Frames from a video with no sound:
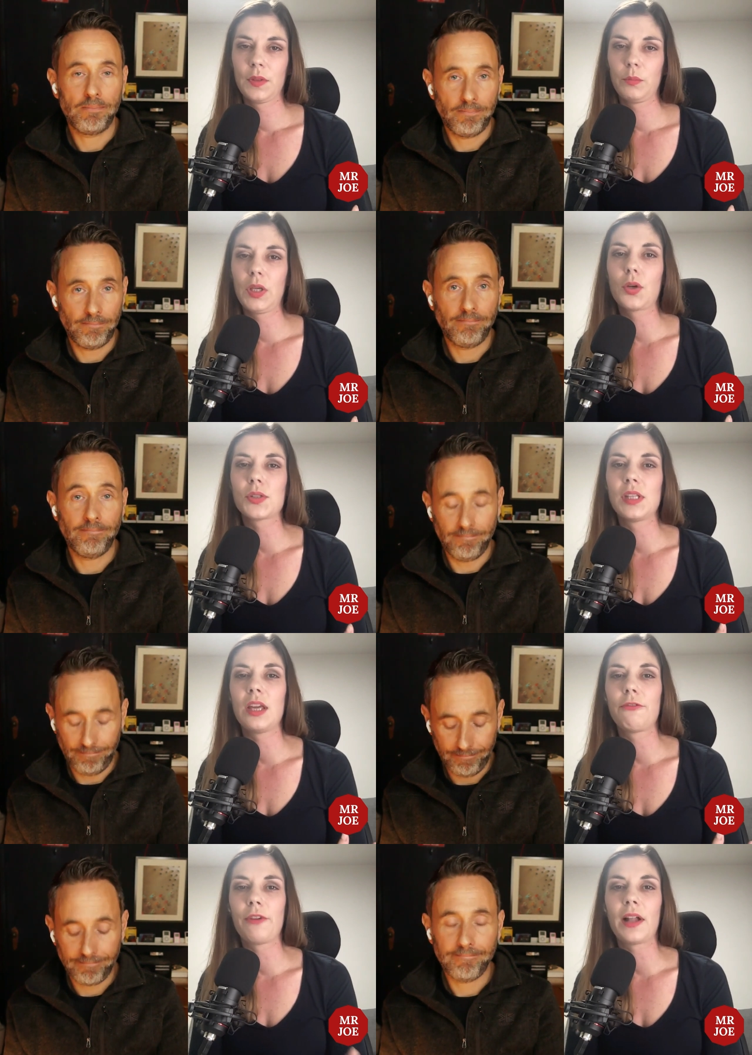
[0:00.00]
Speaker 1: because
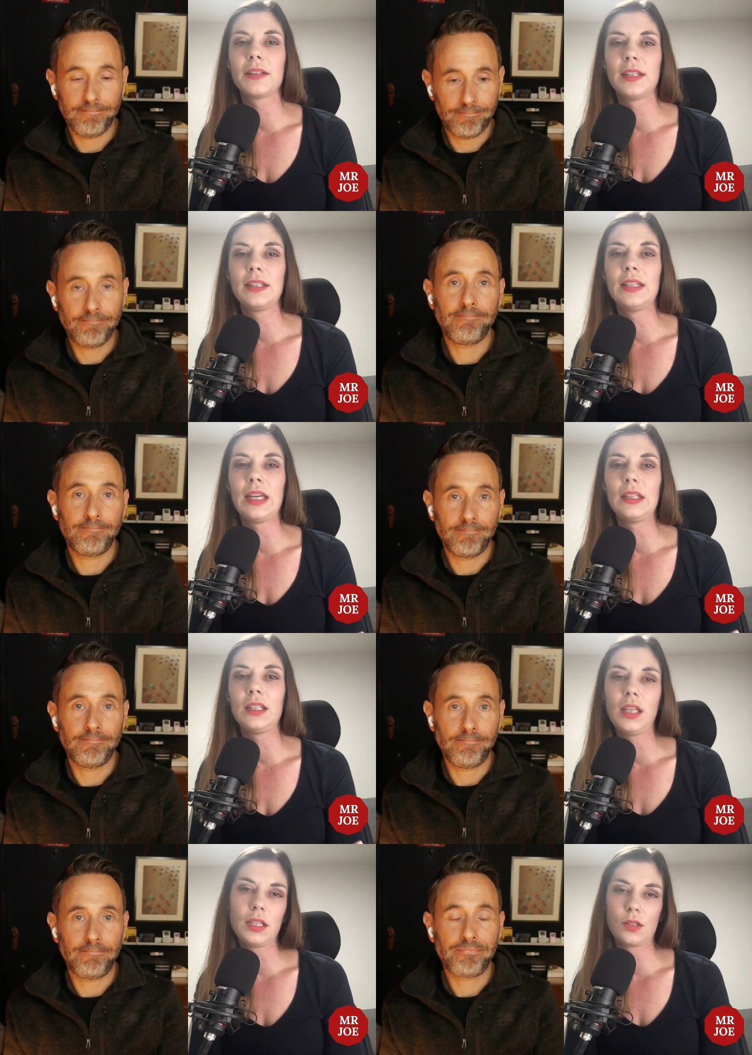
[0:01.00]
they felt that they
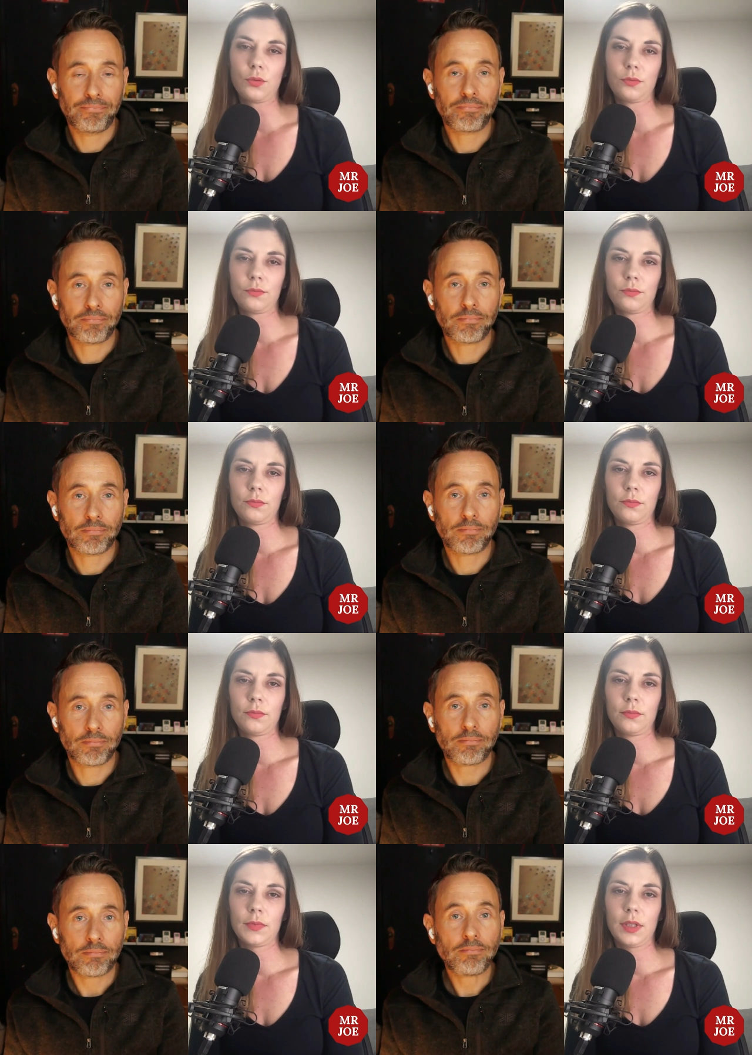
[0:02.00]
need to.
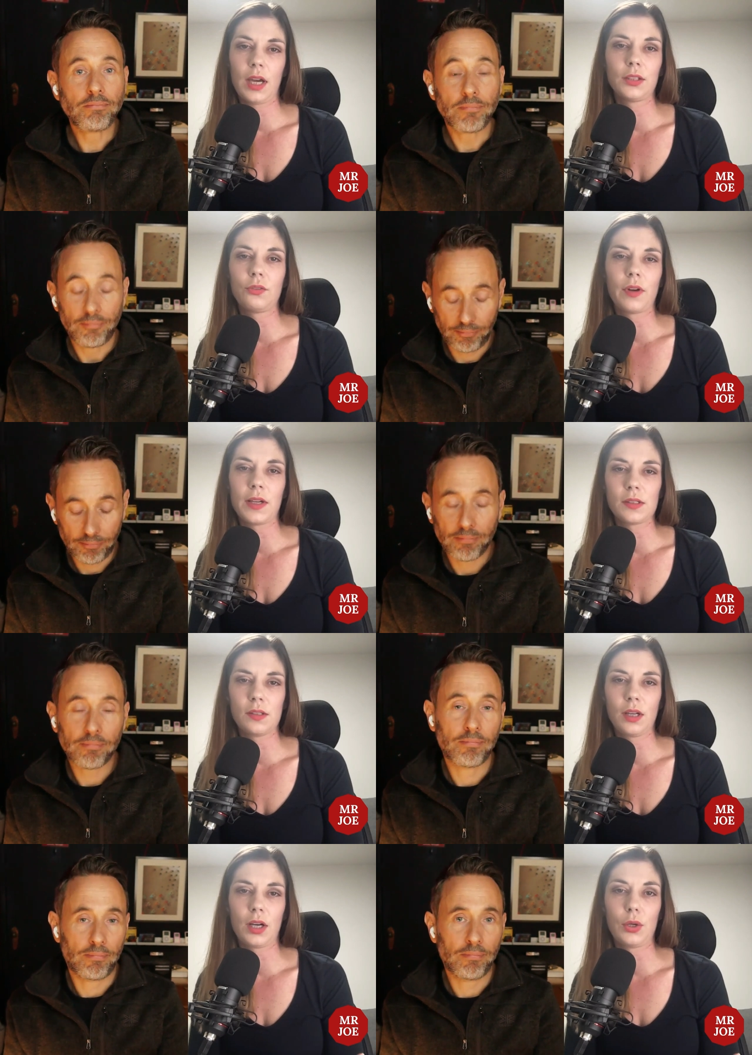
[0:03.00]
Otherwise,
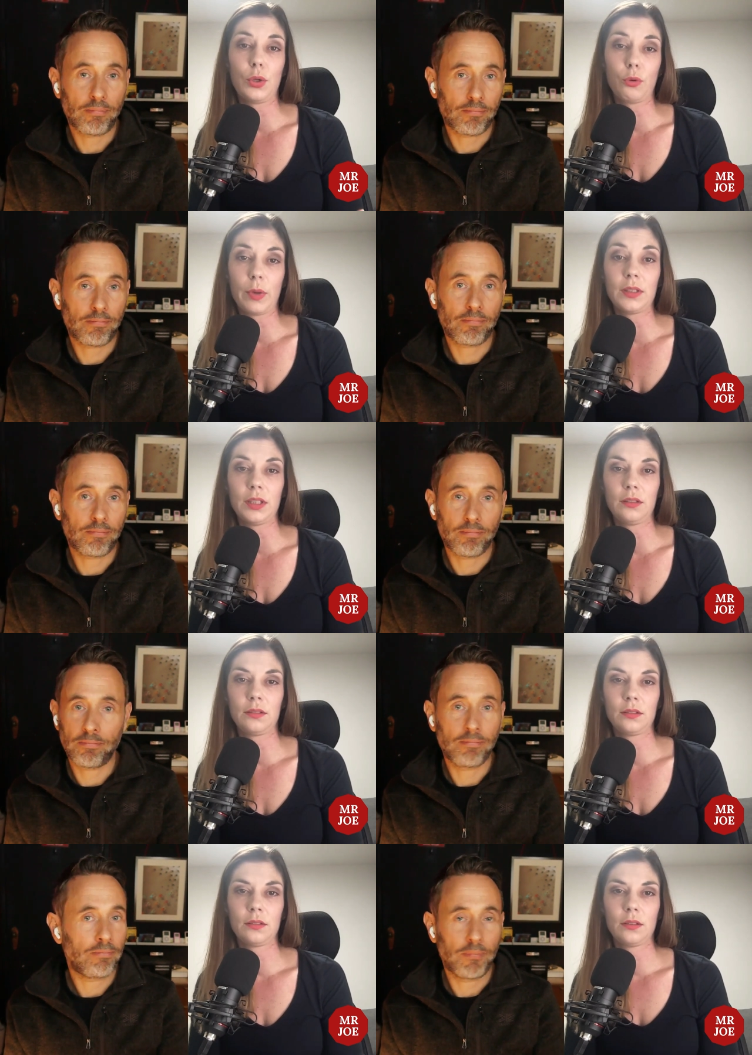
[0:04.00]
they are nobody.
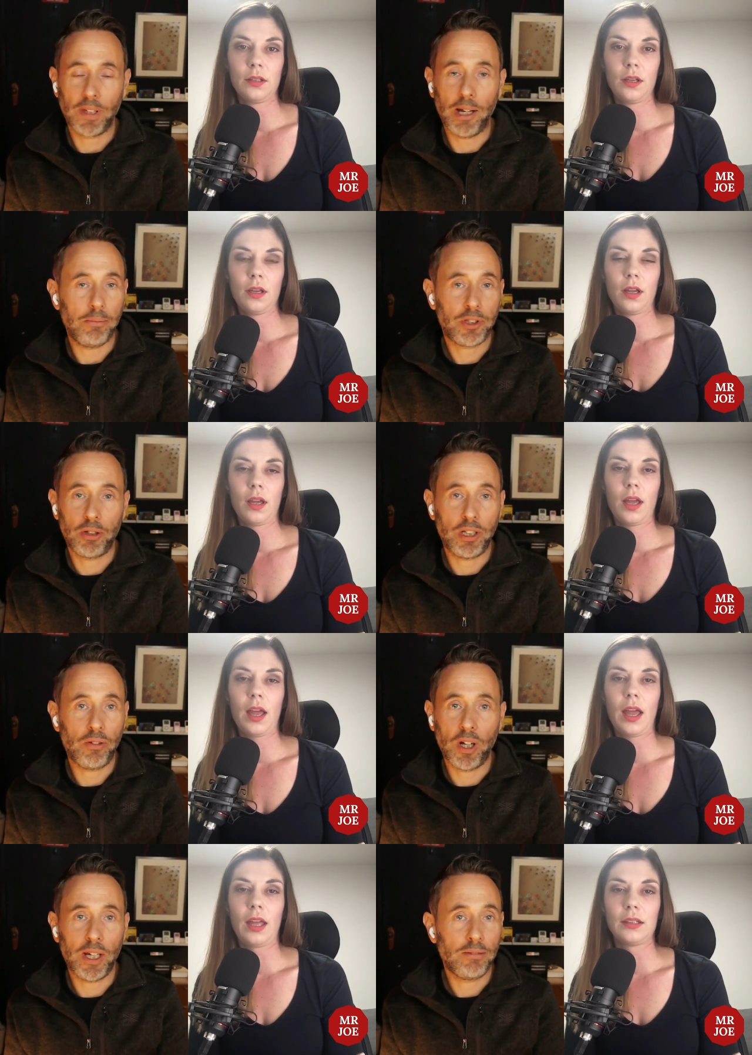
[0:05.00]
Speaker 2: Yeah,
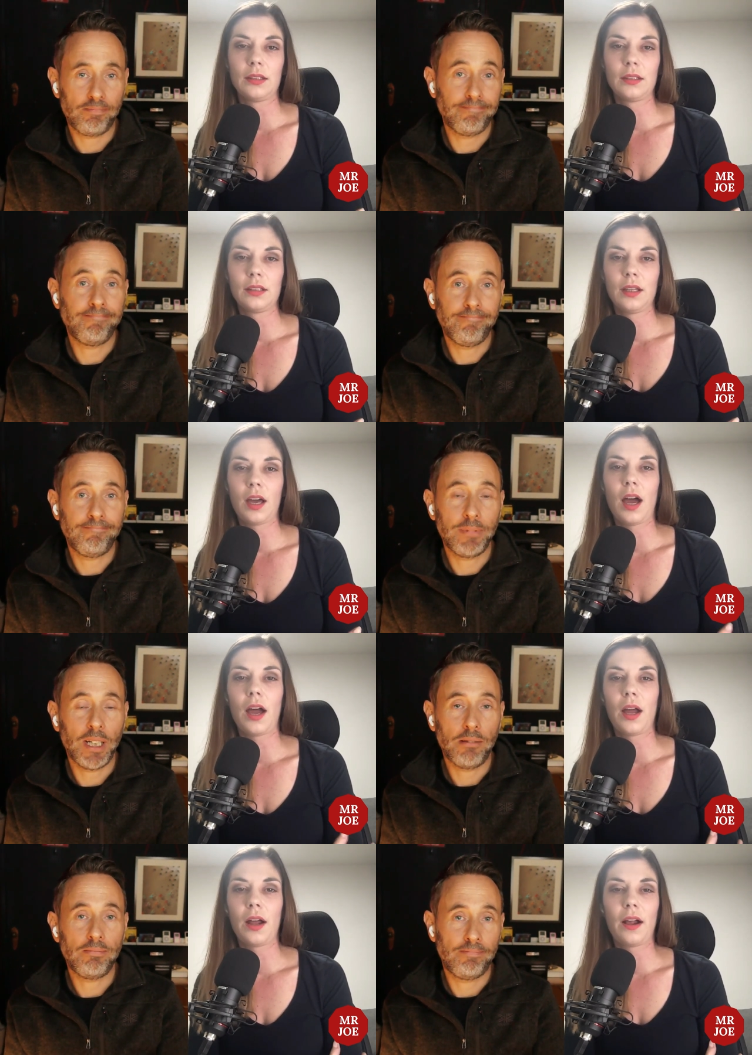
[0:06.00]
totally and, right.
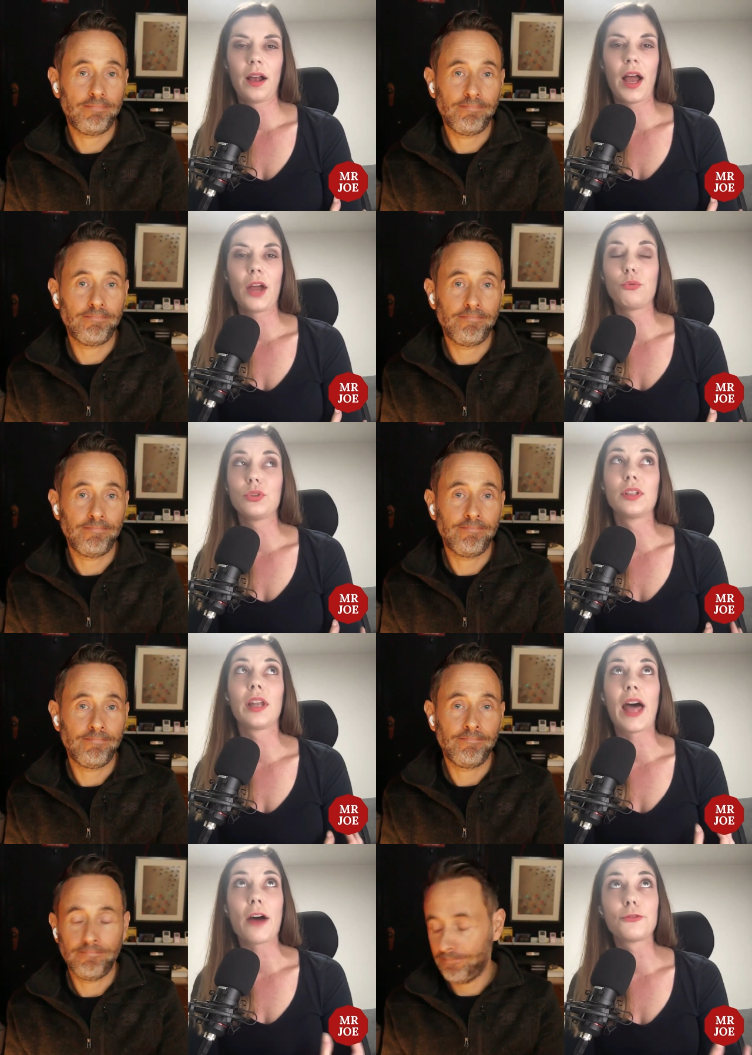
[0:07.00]
Speaker 1: Uh, yeah. I would
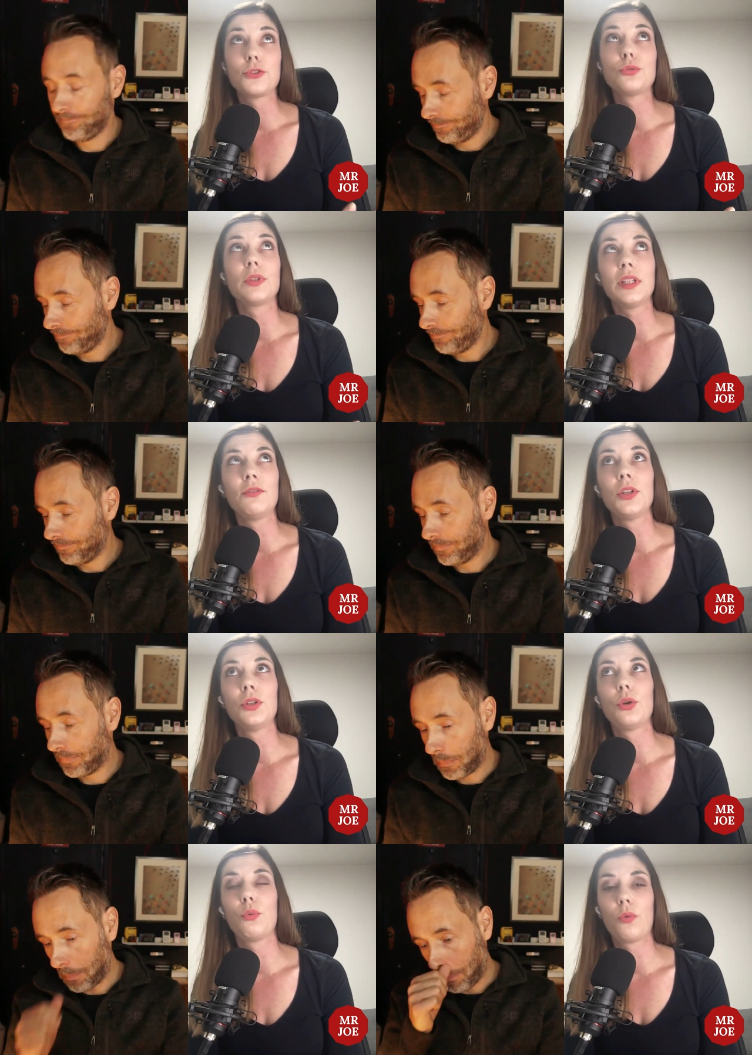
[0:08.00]
love to live in
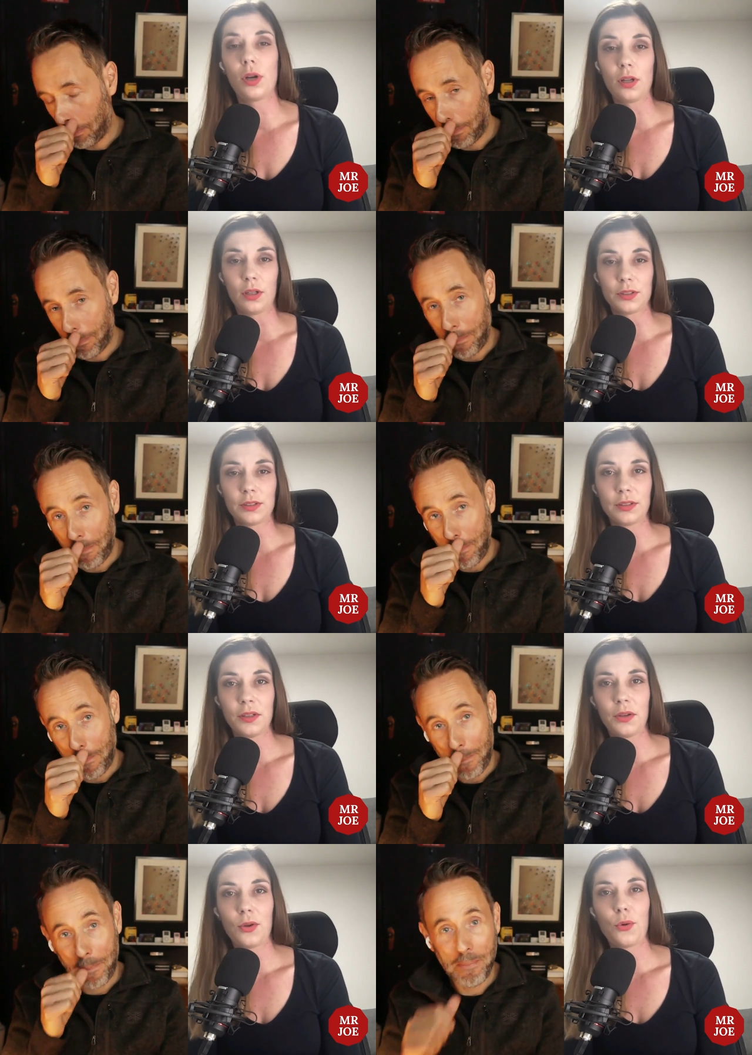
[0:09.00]
the world
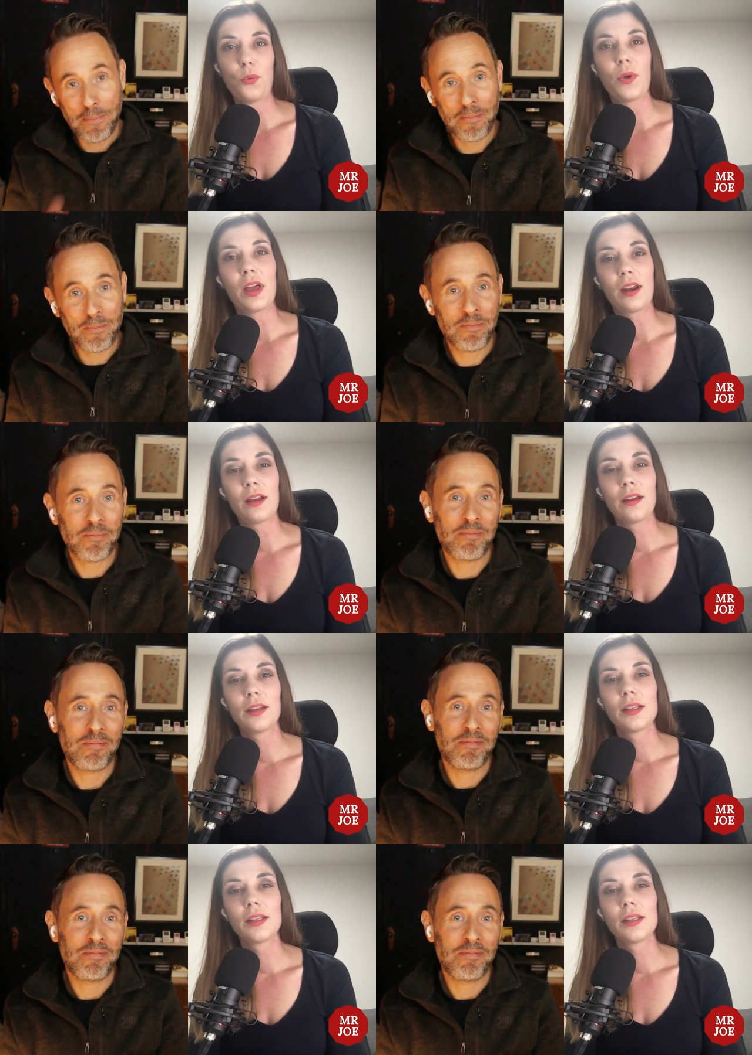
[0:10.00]
where